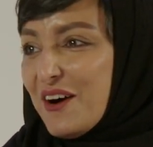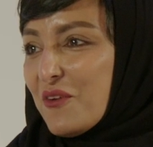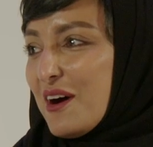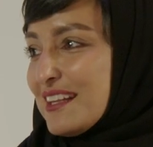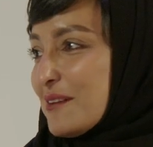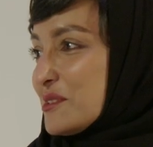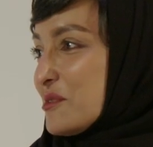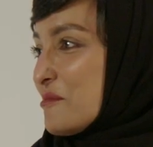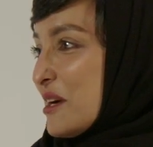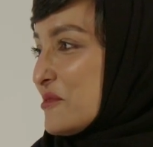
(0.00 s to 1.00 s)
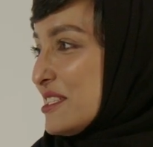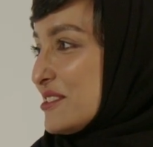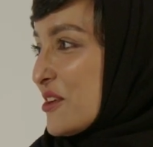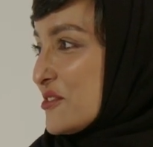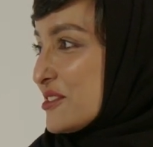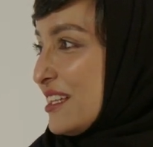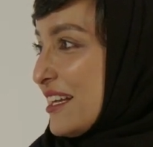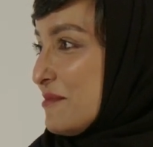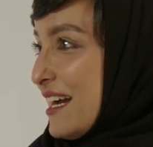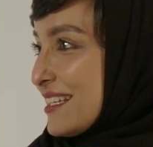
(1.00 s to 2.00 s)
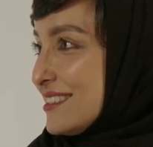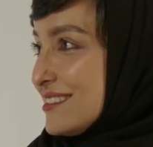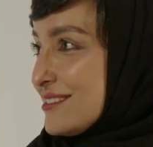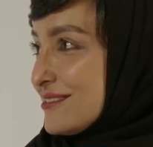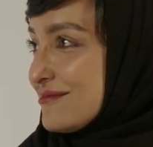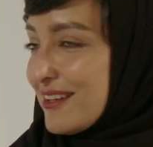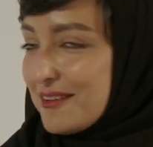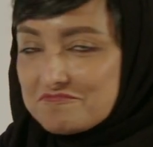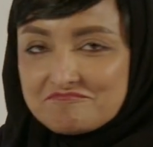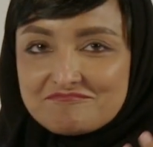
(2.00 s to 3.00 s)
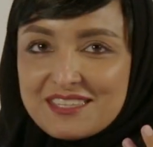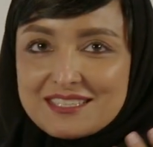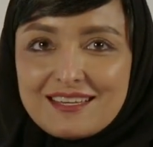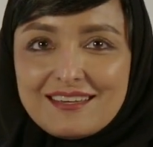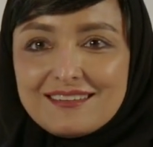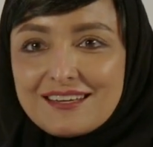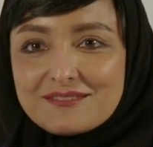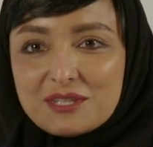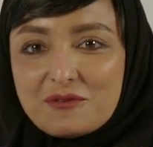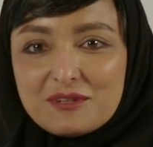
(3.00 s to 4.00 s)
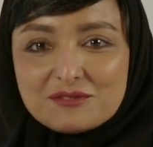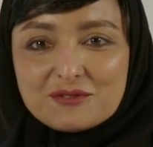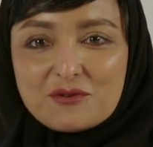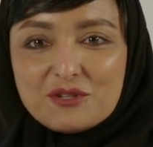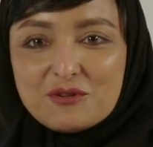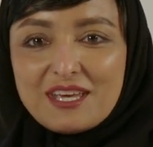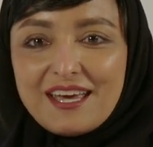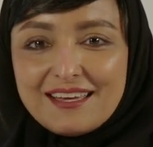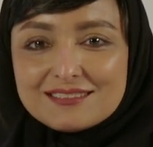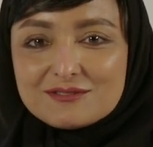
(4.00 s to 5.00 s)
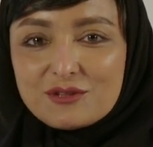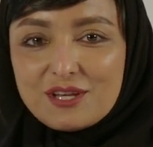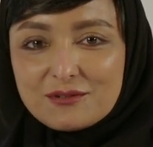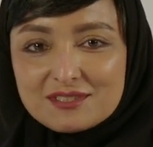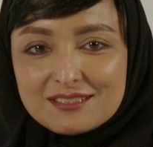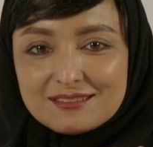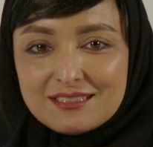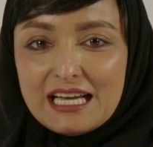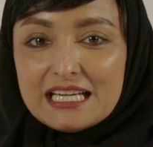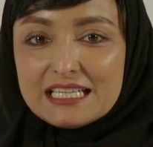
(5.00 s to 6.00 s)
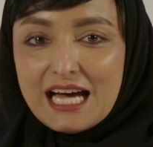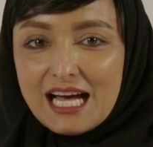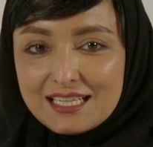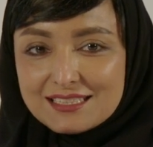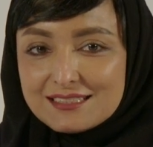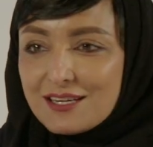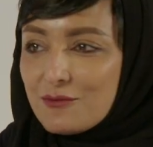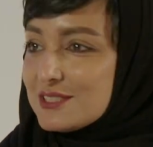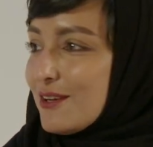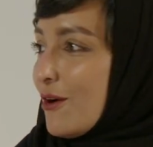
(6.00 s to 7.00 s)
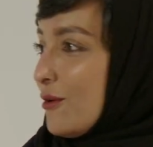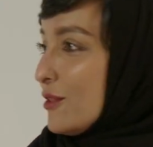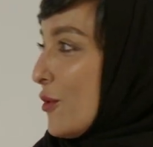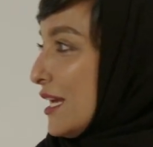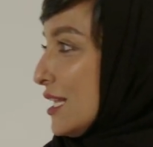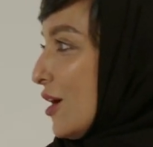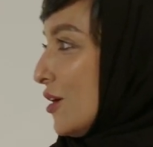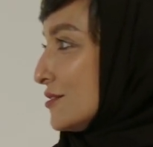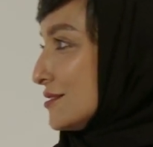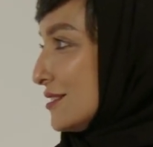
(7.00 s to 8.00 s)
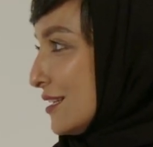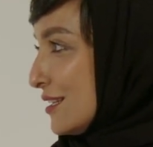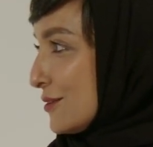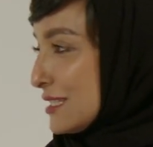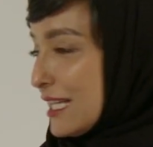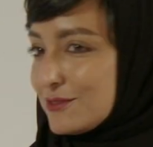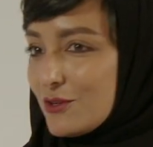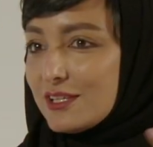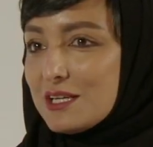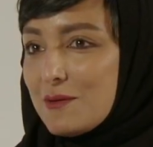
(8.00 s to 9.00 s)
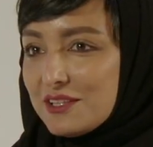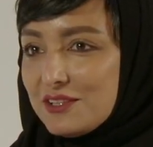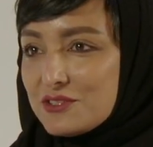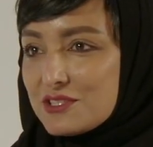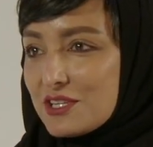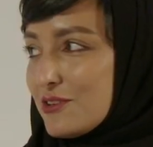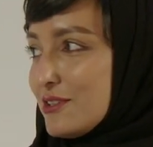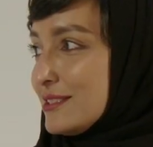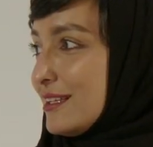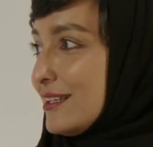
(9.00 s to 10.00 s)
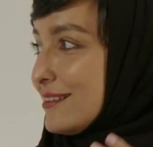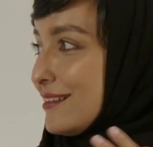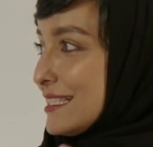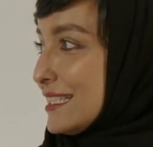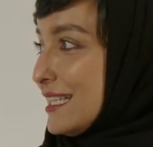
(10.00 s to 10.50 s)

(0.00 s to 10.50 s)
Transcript: While I'm doing my research, like back in, let's say, like when I went to UK in 2009, I was all the way alone. I was like talking about energy security as a